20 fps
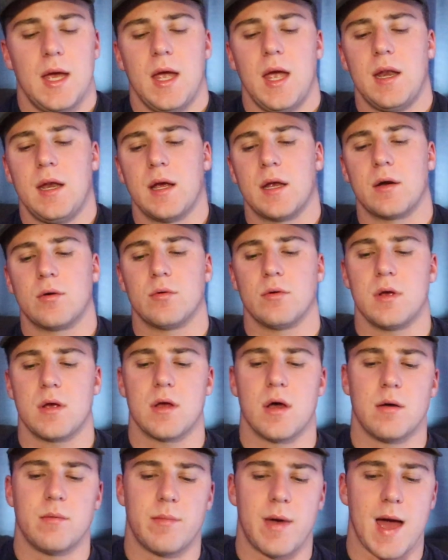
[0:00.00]
And it can really
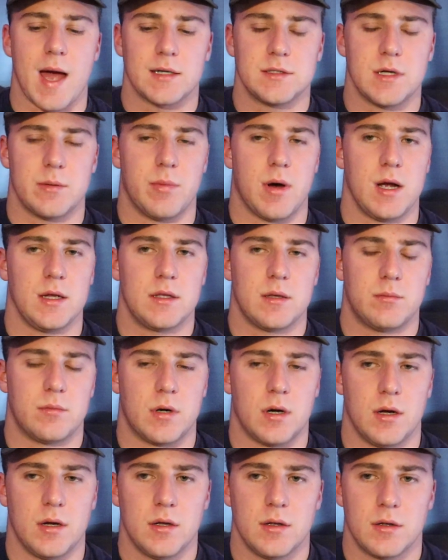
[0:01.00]
come back to bite them,
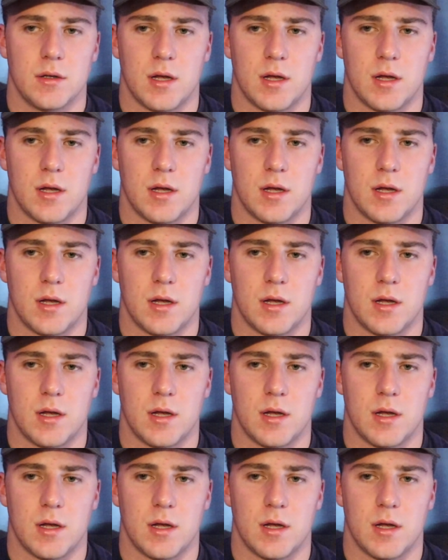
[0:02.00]
bruh.